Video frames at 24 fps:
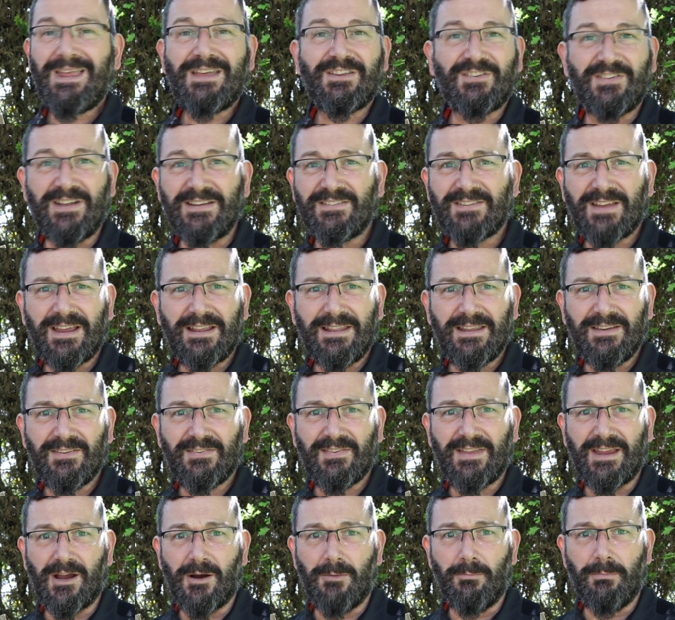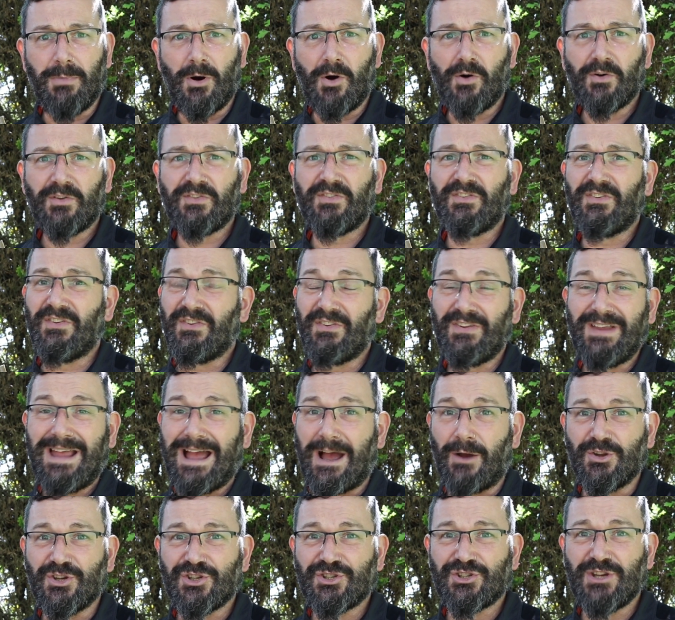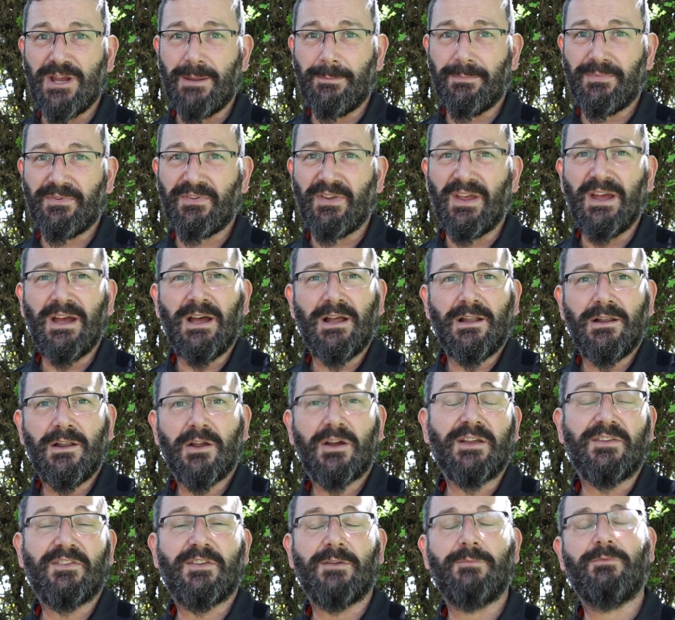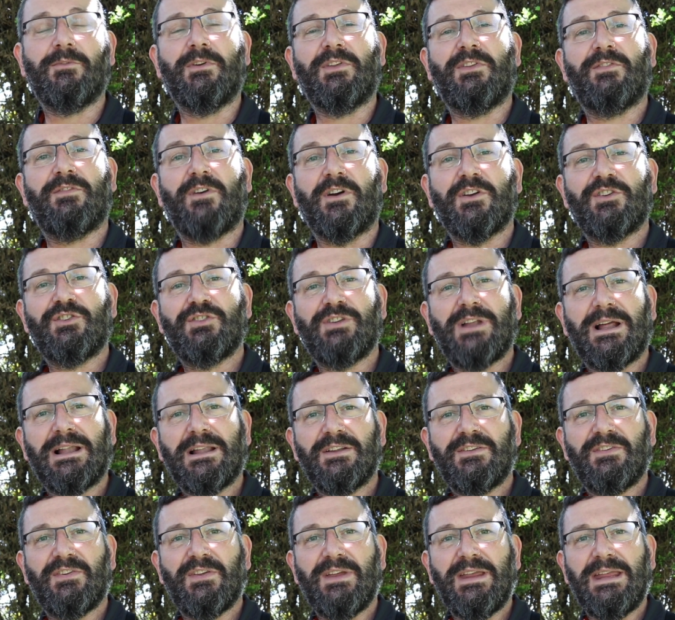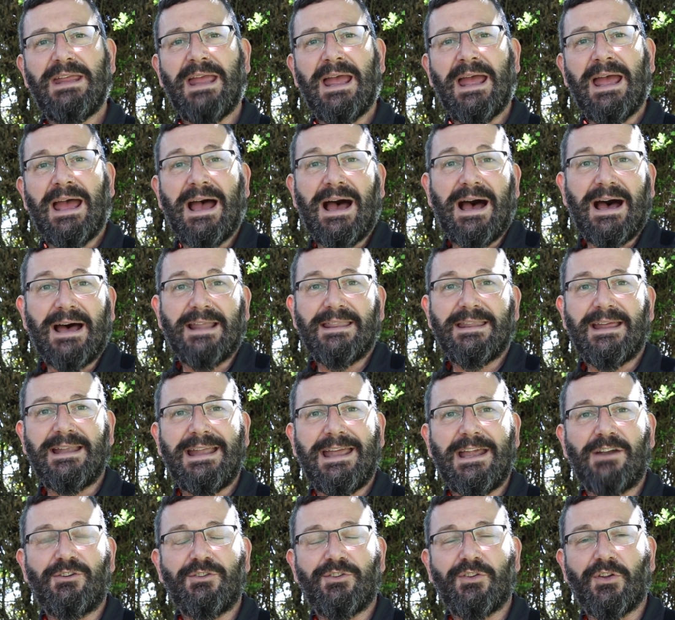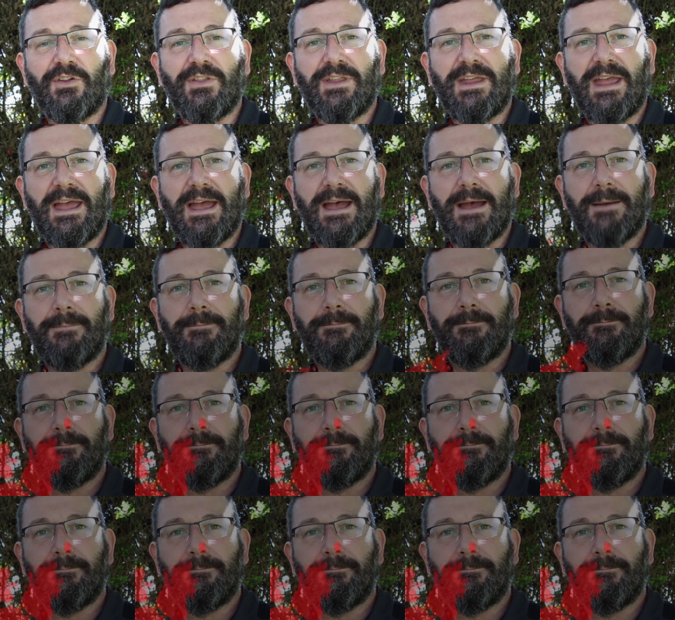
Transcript: So let's get this thing unboxed, see how it ships, look at some of its functionality and then hear it on the air.